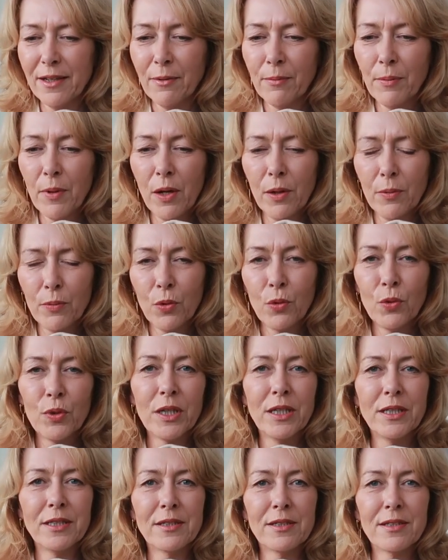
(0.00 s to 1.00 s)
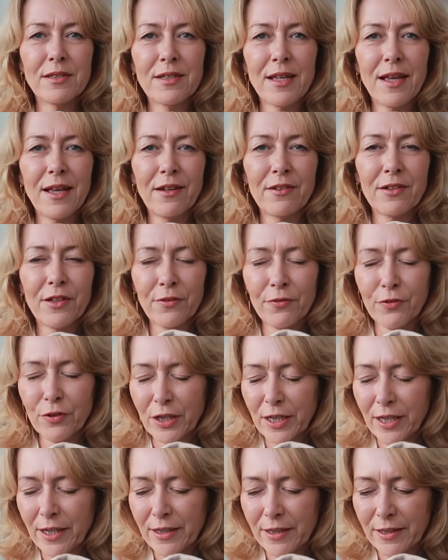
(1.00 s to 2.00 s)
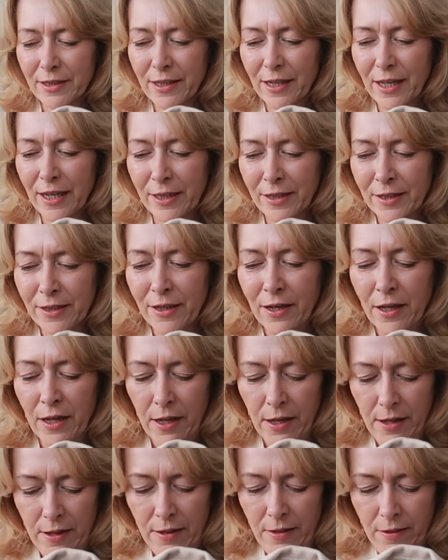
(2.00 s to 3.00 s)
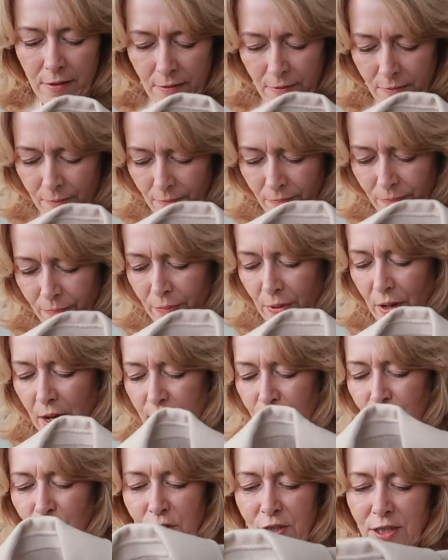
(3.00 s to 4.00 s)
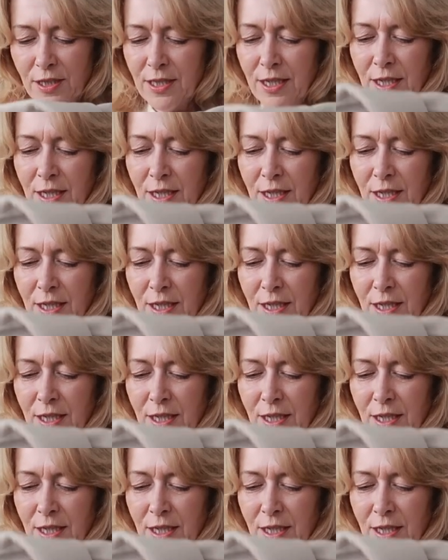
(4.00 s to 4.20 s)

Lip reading: I might walk into town every now and again, but I just